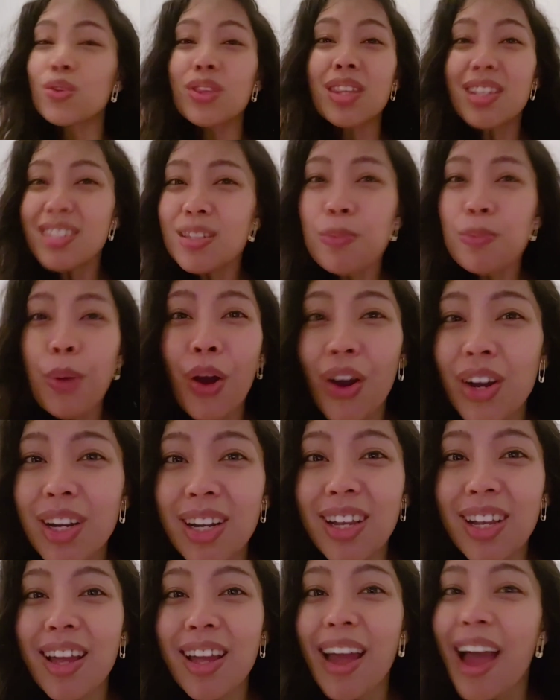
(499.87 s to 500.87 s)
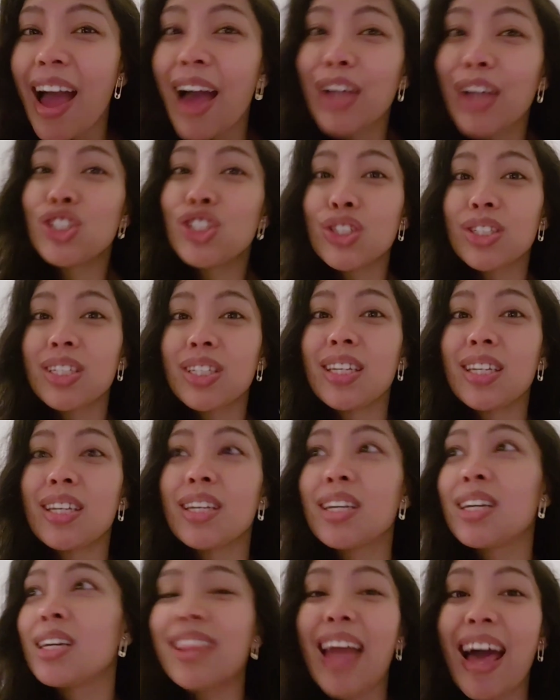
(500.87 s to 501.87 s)
So this party
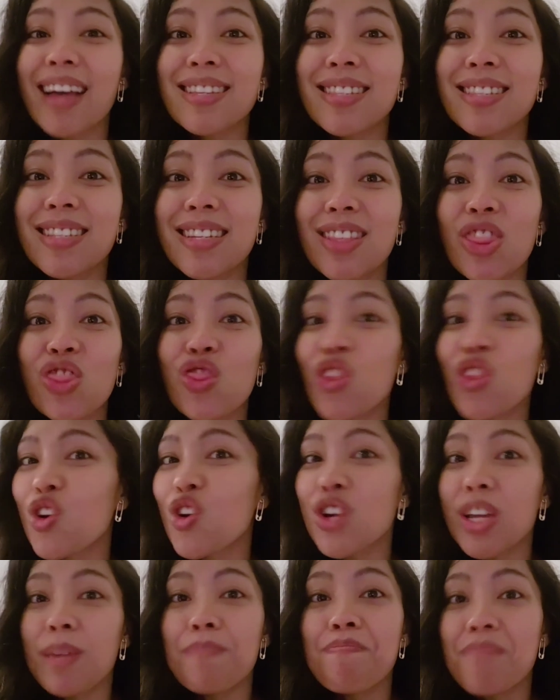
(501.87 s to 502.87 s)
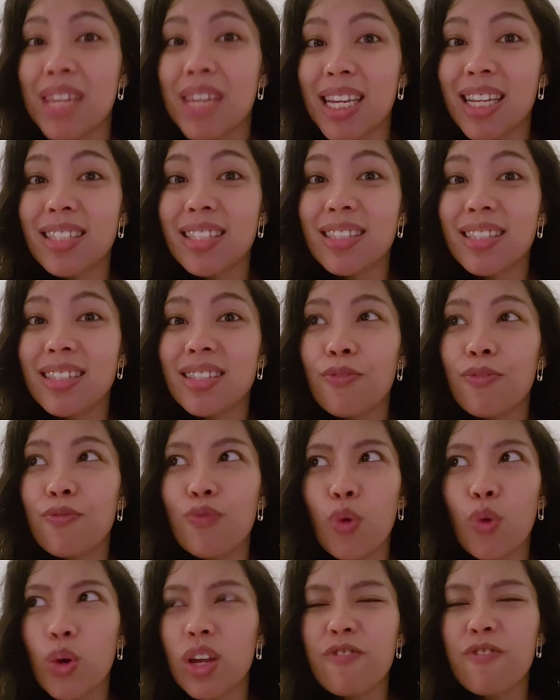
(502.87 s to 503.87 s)
actually lasted 30 minutes.
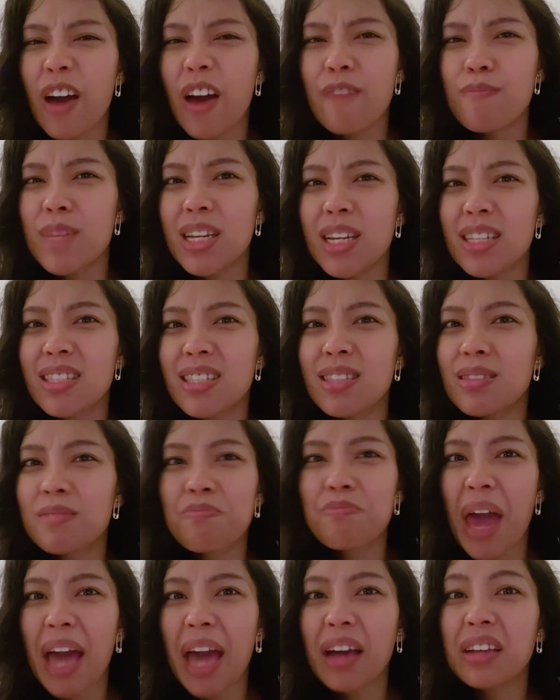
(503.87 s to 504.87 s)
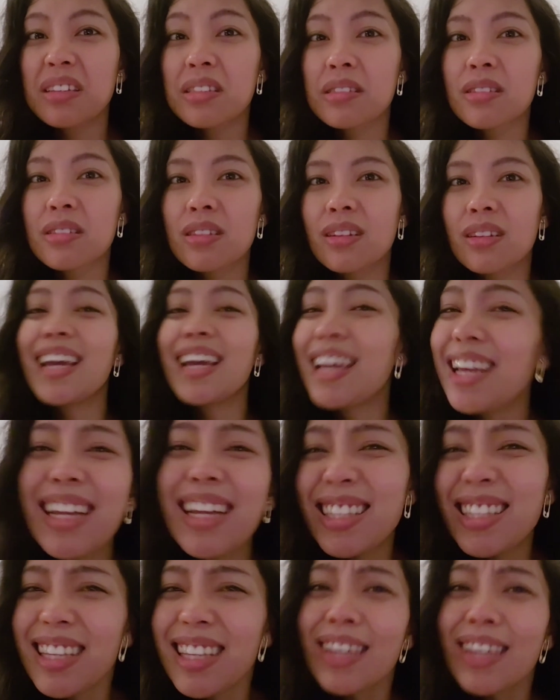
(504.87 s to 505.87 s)
45 minutes max,
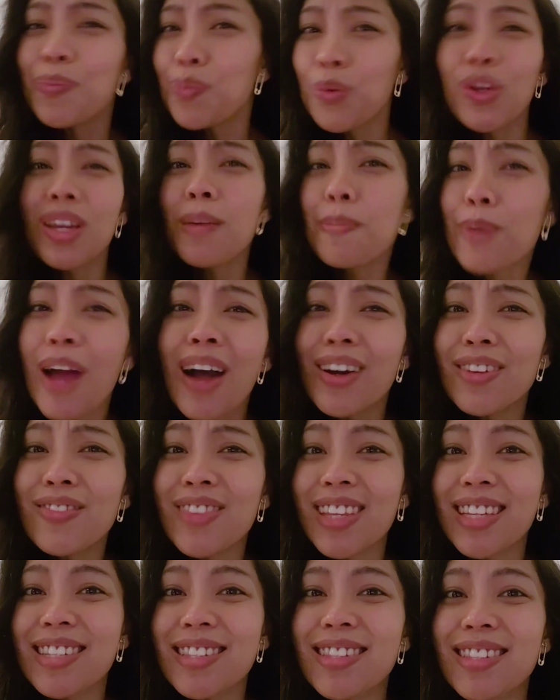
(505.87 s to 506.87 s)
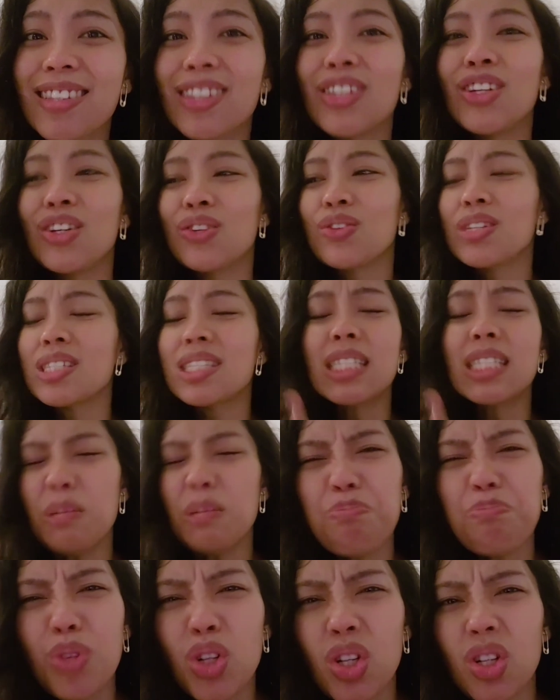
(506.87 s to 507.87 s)
and I think I'm pretty proud of this. You know, it's
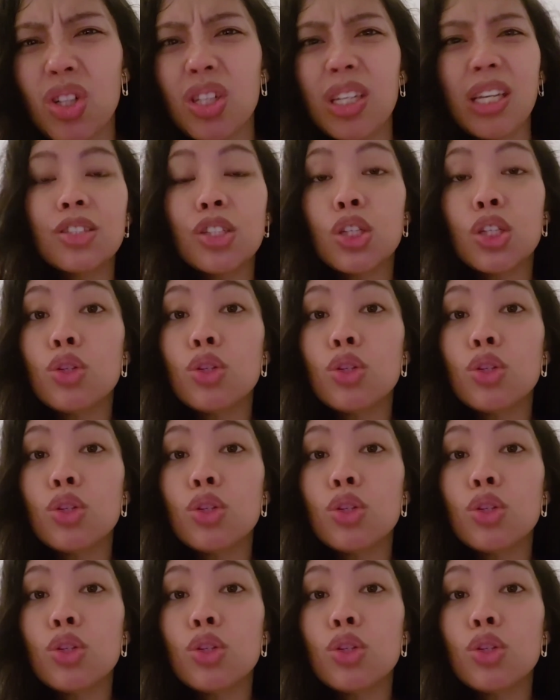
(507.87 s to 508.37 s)
simple.